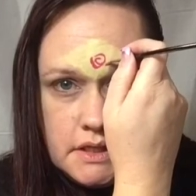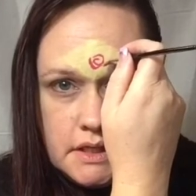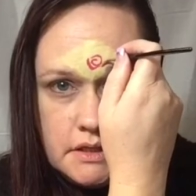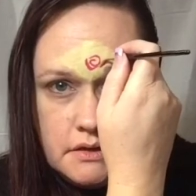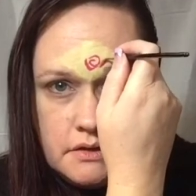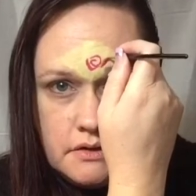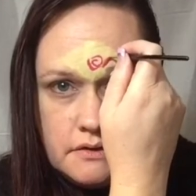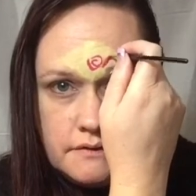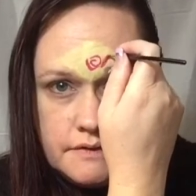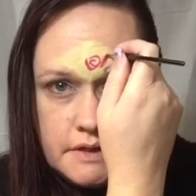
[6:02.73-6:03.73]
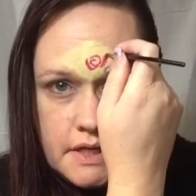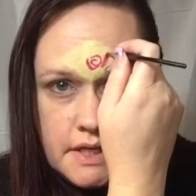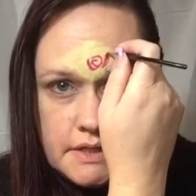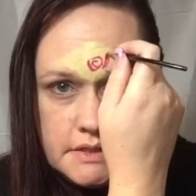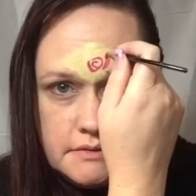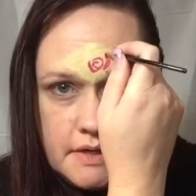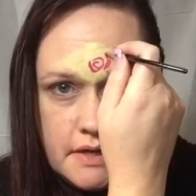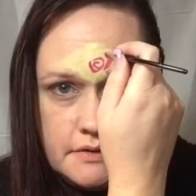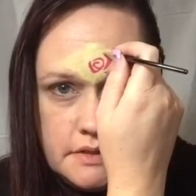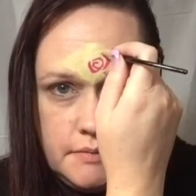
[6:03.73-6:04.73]
thin curved lines
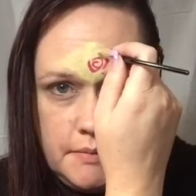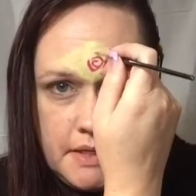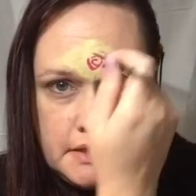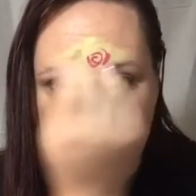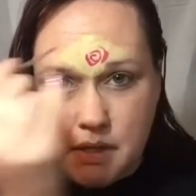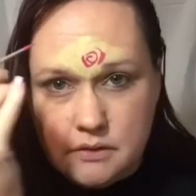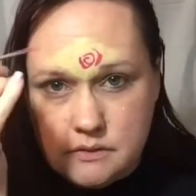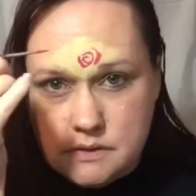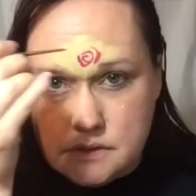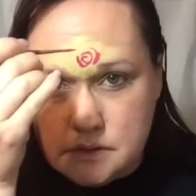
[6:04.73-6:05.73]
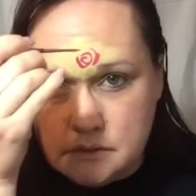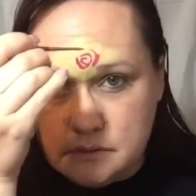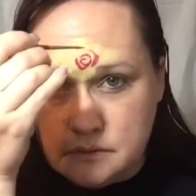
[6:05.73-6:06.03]
around to mimic the petals.